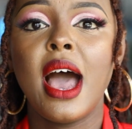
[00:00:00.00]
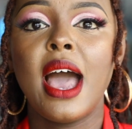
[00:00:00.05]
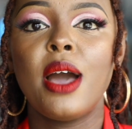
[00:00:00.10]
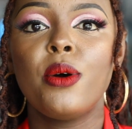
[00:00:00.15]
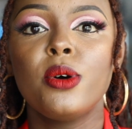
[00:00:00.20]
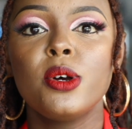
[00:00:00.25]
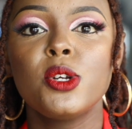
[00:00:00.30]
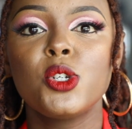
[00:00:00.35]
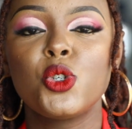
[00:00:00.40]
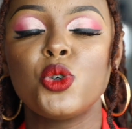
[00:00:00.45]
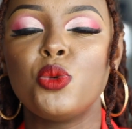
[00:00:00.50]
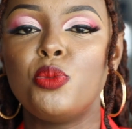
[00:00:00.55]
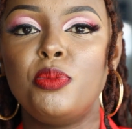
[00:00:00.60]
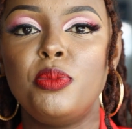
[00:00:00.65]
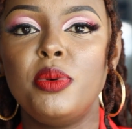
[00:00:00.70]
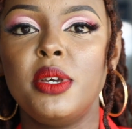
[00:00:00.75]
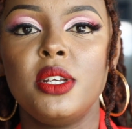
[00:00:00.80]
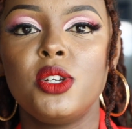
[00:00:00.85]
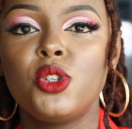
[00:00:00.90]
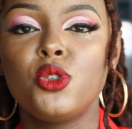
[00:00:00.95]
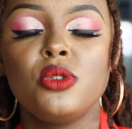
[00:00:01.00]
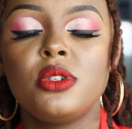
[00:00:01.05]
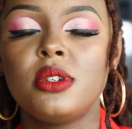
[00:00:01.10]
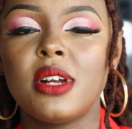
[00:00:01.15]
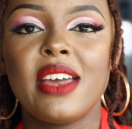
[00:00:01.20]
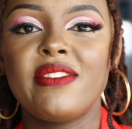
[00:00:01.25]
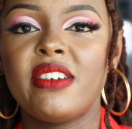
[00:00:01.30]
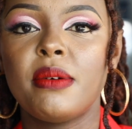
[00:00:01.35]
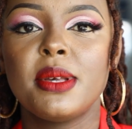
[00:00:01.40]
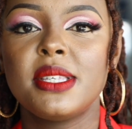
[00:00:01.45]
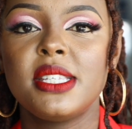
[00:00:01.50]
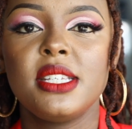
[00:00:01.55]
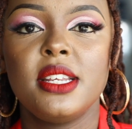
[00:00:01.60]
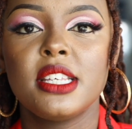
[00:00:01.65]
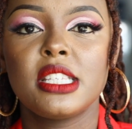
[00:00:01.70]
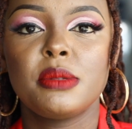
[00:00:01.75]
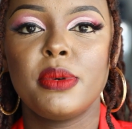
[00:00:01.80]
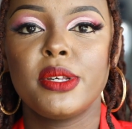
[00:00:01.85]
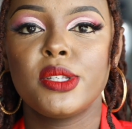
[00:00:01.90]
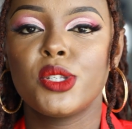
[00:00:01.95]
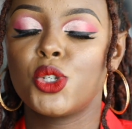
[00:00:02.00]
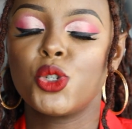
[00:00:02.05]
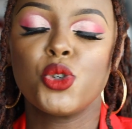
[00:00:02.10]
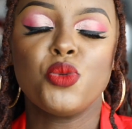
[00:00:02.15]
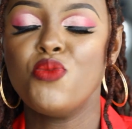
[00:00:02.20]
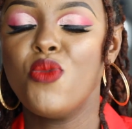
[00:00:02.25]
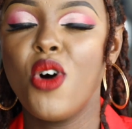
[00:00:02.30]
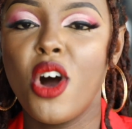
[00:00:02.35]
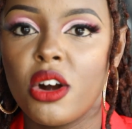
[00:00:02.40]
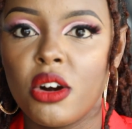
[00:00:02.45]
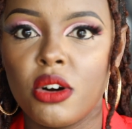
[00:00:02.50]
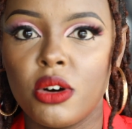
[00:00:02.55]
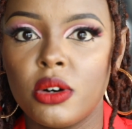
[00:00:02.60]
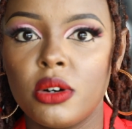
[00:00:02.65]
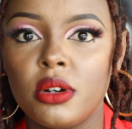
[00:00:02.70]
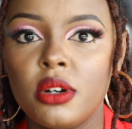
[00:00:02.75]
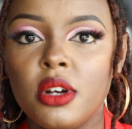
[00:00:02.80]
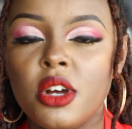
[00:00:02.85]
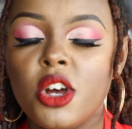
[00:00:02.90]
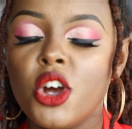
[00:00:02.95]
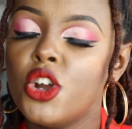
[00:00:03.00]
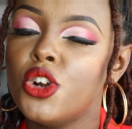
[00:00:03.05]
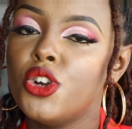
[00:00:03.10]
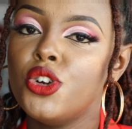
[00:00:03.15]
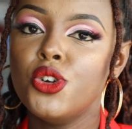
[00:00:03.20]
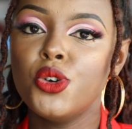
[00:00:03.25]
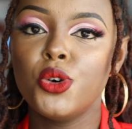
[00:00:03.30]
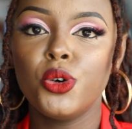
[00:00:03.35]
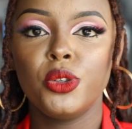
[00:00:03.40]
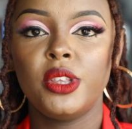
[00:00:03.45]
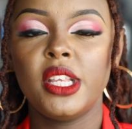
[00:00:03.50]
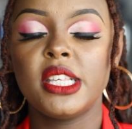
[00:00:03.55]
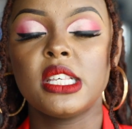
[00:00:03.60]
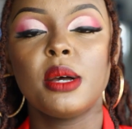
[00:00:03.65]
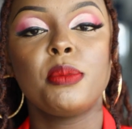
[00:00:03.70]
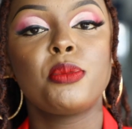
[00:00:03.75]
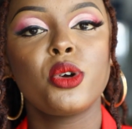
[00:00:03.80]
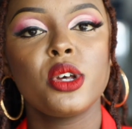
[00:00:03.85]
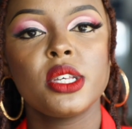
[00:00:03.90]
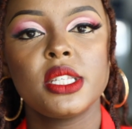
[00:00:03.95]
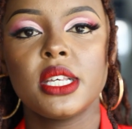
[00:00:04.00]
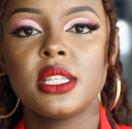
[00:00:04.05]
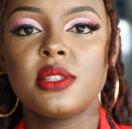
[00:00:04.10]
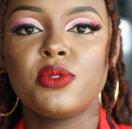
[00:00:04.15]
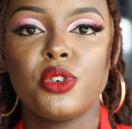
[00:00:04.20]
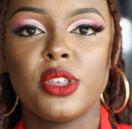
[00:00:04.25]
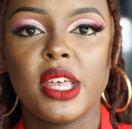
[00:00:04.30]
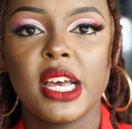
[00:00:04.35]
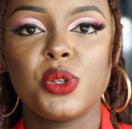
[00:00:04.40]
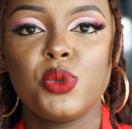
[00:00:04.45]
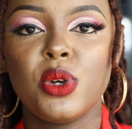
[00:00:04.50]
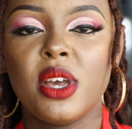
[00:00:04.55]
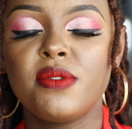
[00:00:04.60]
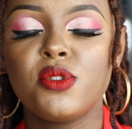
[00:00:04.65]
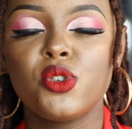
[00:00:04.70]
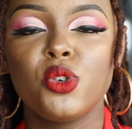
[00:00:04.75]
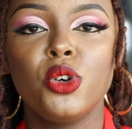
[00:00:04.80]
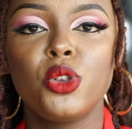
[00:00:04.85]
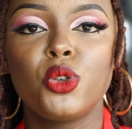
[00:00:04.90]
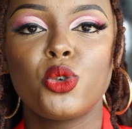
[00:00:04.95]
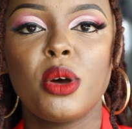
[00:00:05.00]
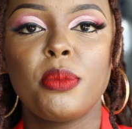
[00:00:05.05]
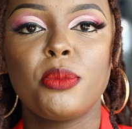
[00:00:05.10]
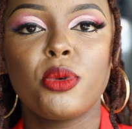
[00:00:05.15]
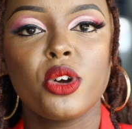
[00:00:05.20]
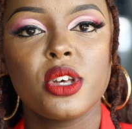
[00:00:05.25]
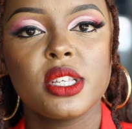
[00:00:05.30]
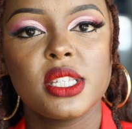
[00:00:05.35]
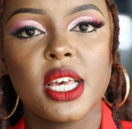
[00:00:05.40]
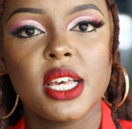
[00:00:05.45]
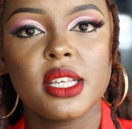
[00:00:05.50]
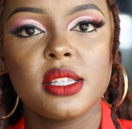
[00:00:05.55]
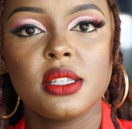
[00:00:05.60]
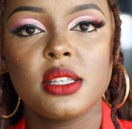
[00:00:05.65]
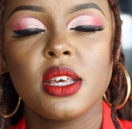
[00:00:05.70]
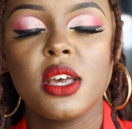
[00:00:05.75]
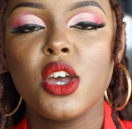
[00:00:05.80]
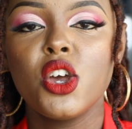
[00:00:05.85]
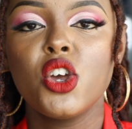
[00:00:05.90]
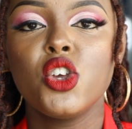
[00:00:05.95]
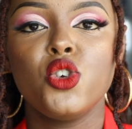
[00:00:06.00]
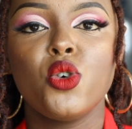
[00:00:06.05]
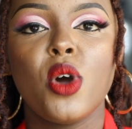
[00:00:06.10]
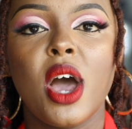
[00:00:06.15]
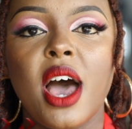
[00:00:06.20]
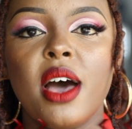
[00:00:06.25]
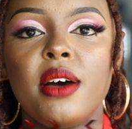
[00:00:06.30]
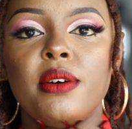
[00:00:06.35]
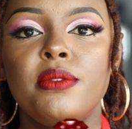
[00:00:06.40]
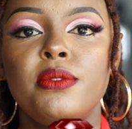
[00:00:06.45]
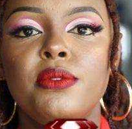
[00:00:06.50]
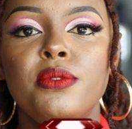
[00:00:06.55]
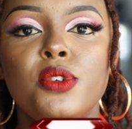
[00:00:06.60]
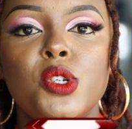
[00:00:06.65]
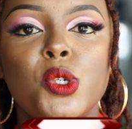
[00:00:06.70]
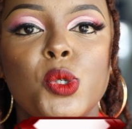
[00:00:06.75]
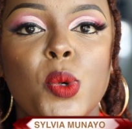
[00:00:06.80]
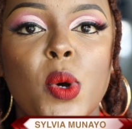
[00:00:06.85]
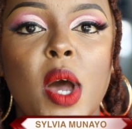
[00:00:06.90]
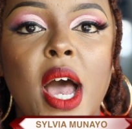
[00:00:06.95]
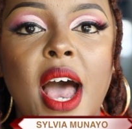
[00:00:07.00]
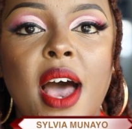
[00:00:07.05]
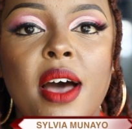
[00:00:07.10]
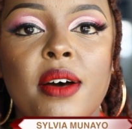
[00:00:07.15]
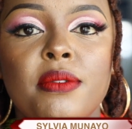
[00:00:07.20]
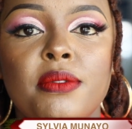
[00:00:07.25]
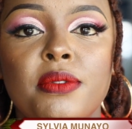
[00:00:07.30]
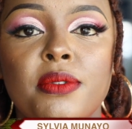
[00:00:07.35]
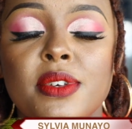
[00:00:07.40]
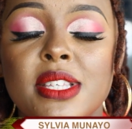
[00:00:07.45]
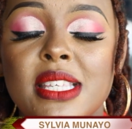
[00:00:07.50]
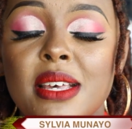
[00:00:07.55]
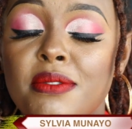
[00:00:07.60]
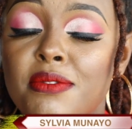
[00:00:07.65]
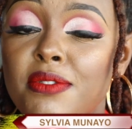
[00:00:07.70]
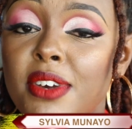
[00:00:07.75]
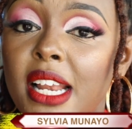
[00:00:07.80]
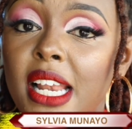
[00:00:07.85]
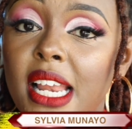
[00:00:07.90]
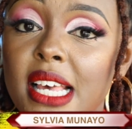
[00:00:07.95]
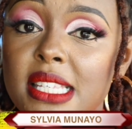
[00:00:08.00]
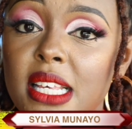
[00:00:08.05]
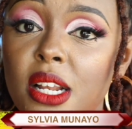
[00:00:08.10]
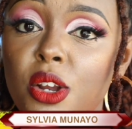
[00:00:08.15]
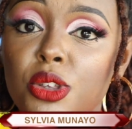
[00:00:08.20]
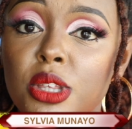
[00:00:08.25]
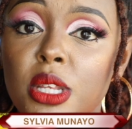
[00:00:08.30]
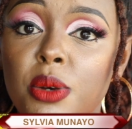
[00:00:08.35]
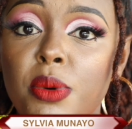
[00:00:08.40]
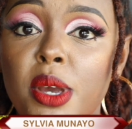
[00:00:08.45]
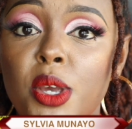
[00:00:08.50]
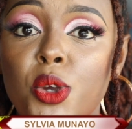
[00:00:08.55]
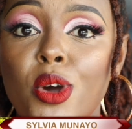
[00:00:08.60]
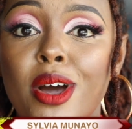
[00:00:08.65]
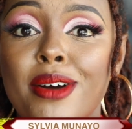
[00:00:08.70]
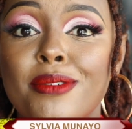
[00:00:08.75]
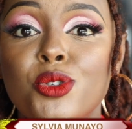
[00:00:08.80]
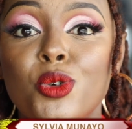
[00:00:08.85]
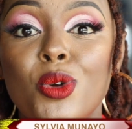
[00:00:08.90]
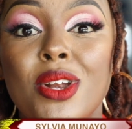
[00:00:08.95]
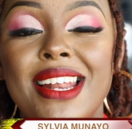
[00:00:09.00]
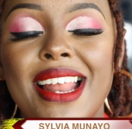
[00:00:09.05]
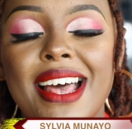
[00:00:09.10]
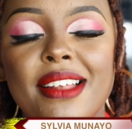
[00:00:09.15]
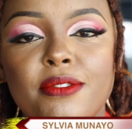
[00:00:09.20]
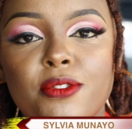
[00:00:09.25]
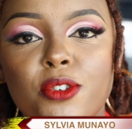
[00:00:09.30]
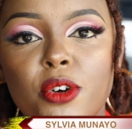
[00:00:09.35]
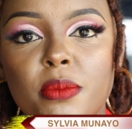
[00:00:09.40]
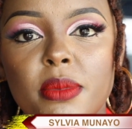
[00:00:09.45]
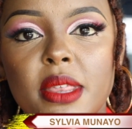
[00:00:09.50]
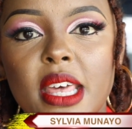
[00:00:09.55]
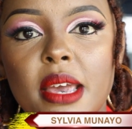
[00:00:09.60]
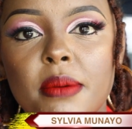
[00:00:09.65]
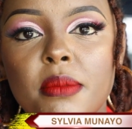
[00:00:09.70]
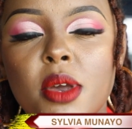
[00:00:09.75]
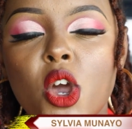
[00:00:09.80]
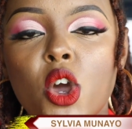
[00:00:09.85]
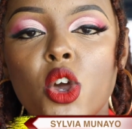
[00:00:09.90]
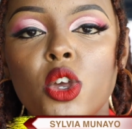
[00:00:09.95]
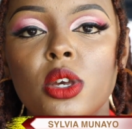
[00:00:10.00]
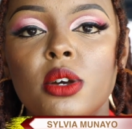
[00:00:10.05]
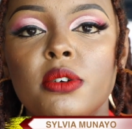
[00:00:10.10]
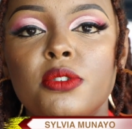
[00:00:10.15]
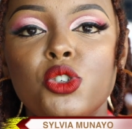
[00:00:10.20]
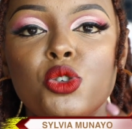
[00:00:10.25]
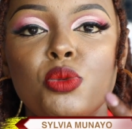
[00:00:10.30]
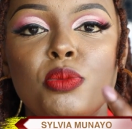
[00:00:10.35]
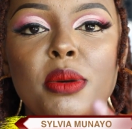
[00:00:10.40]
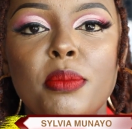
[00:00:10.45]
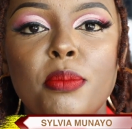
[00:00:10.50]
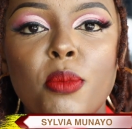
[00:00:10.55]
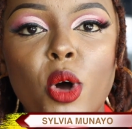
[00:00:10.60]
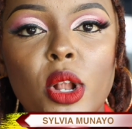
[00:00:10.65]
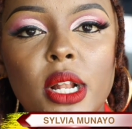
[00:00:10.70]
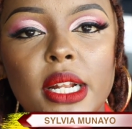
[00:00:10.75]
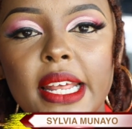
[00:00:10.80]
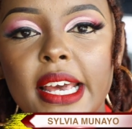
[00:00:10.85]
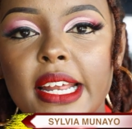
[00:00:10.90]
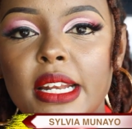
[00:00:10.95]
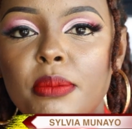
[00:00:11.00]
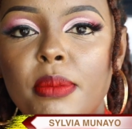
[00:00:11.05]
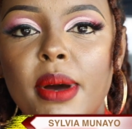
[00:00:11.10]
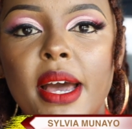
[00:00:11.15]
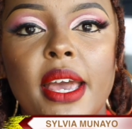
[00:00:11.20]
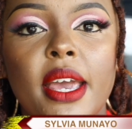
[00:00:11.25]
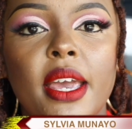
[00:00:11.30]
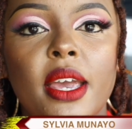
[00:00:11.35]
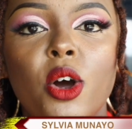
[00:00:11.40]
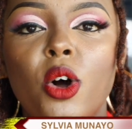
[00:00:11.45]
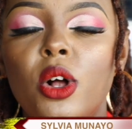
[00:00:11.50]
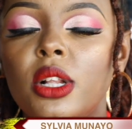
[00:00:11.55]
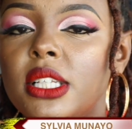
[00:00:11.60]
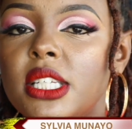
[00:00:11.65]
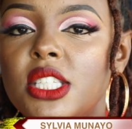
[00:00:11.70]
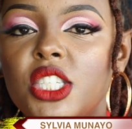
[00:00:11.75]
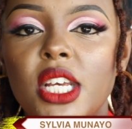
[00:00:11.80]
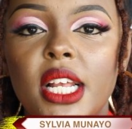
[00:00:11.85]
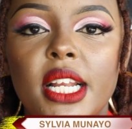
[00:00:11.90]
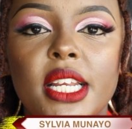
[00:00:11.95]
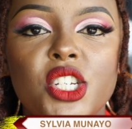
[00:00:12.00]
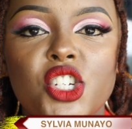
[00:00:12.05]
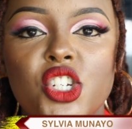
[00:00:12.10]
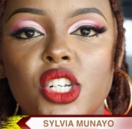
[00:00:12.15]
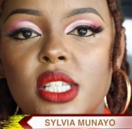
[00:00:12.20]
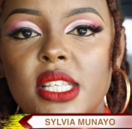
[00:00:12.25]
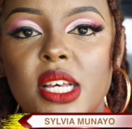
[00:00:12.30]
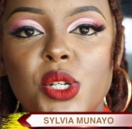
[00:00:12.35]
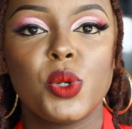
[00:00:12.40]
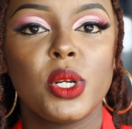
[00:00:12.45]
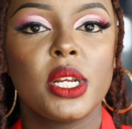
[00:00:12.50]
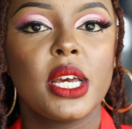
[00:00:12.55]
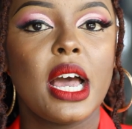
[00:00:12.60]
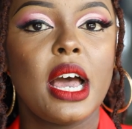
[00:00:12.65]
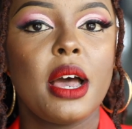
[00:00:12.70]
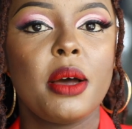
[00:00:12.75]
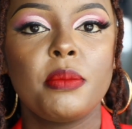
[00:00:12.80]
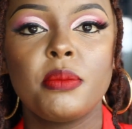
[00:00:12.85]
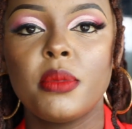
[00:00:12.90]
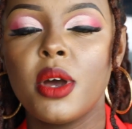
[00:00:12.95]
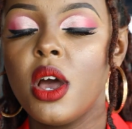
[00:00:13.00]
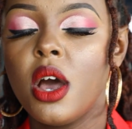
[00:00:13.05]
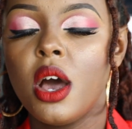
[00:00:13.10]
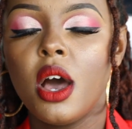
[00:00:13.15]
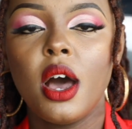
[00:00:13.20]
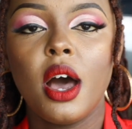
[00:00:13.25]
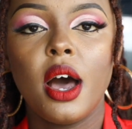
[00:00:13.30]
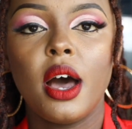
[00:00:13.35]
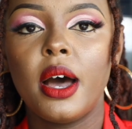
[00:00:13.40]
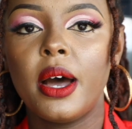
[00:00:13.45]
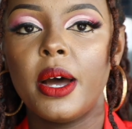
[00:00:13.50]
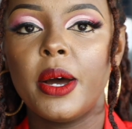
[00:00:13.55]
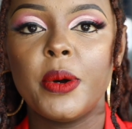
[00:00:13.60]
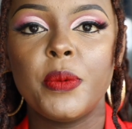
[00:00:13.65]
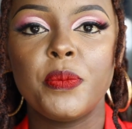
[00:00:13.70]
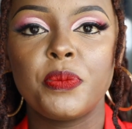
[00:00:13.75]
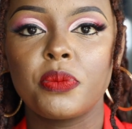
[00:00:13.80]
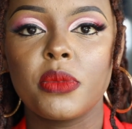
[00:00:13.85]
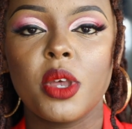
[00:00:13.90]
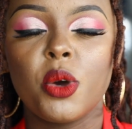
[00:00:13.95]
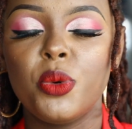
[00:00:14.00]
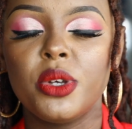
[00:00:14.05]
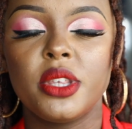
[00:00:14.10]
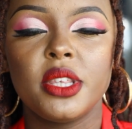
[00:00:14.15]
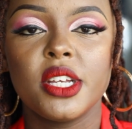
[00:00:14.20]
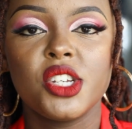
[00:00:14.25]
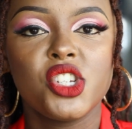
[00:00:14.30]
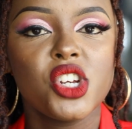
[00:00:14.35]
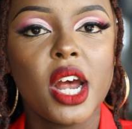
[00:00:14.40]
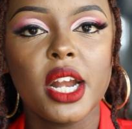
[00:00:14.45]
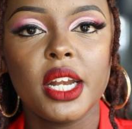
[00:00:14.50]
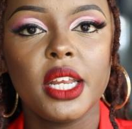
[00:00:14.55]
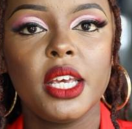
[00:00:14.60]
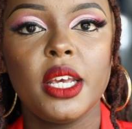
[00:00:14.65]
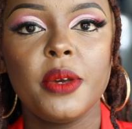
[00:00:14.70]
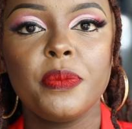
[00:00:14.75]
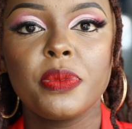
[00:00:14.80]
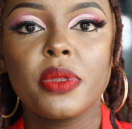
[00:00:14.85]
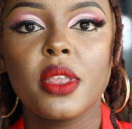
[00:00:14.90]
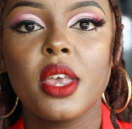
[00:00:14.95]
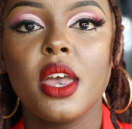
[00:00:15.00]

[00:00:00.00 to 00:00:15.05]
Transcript: I want to, be, to drive our citizens tomorrow. No, there's a process for that. We have to go through a process. You have to have some failures along the way. You have to learn from them. You have to be molded by all these challenges that will come um, with the journey.